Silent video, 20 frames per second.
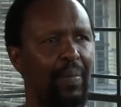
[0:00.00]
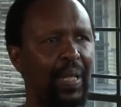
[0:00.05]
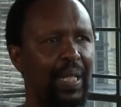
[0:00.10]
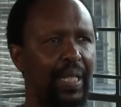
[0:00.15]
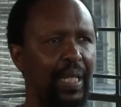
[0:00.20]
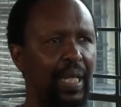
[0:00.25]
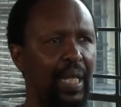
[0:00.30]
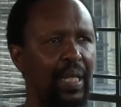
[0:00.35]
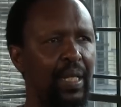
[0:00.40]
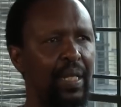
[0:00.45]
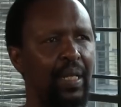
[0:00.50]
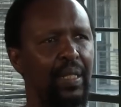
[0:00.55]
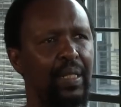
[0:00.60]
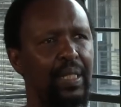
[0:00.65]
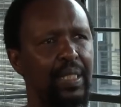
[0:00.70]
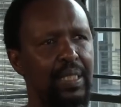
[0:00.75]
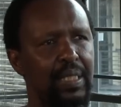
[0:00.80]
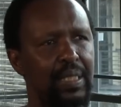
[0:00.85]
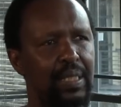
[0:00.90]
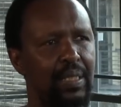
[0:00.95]
But then
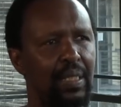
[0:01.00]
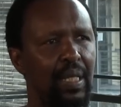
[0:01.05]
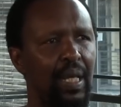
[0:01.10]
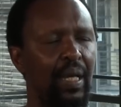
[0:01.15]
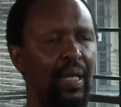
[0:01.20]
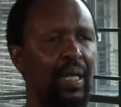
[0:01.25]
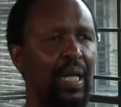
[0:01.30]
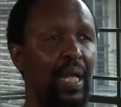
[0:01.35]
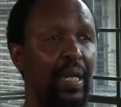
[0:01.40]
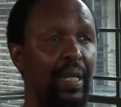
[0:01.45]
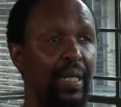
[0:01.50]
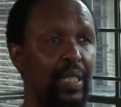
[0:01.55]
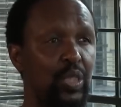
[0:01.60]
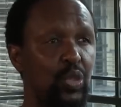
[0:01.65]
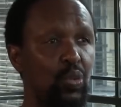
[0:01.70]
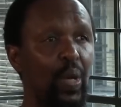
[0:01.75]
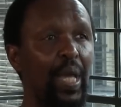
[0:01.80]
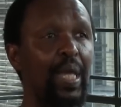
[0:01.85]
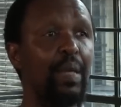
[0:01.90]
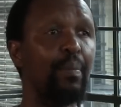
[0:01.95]
these
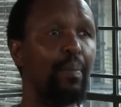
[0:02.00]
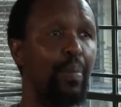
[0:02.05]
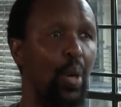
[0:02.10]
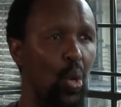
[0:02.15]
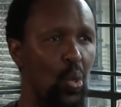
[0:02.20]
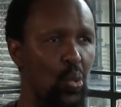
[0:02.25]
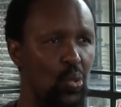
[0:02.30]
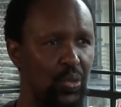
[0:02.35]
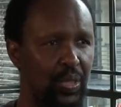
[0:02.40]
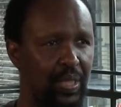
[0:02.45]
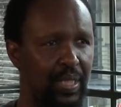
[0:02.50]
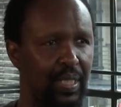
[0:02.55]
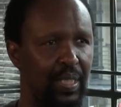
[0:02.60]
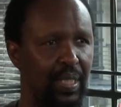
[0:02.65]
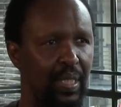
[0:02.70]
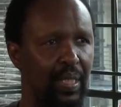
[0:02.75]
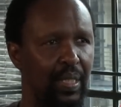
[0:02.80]
candidates were imposed.